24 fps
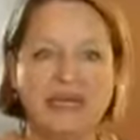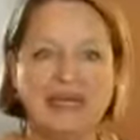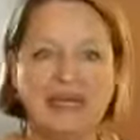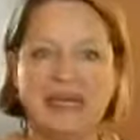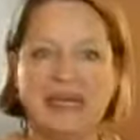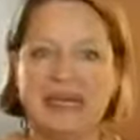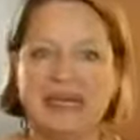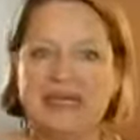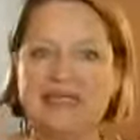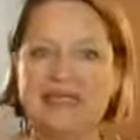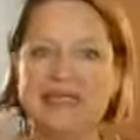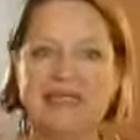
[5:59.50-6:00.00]

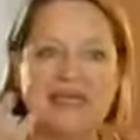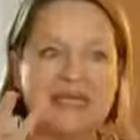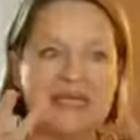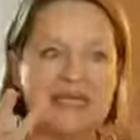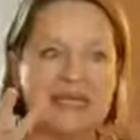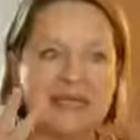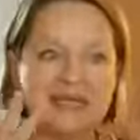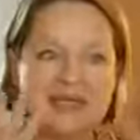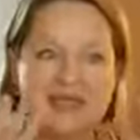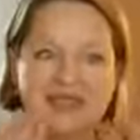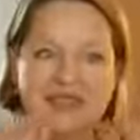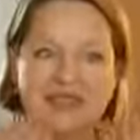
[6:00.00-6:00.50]
and
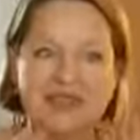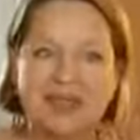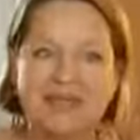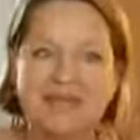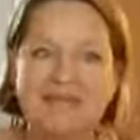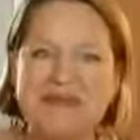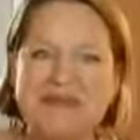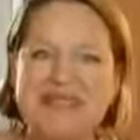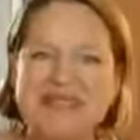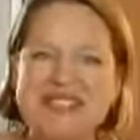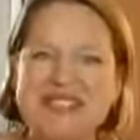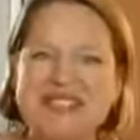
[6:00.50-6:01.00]
the
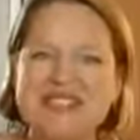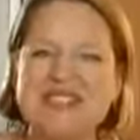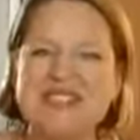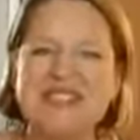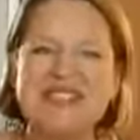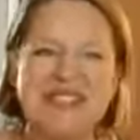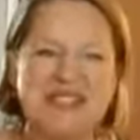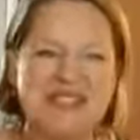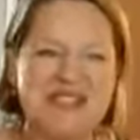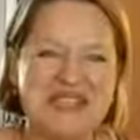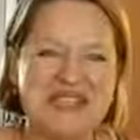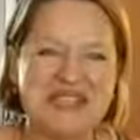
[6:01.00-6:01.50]

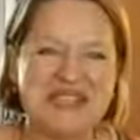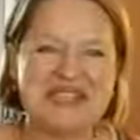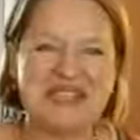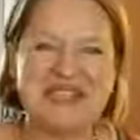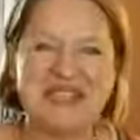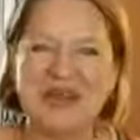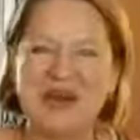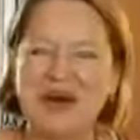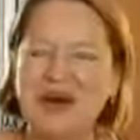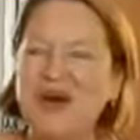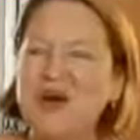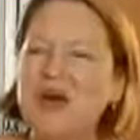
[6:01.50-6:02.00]
message
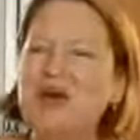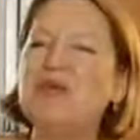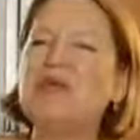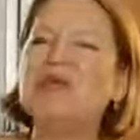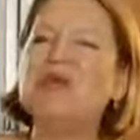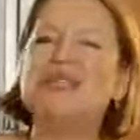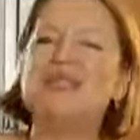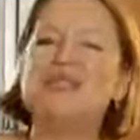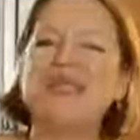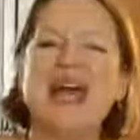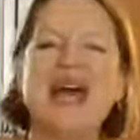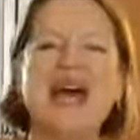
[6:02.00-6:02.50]
is always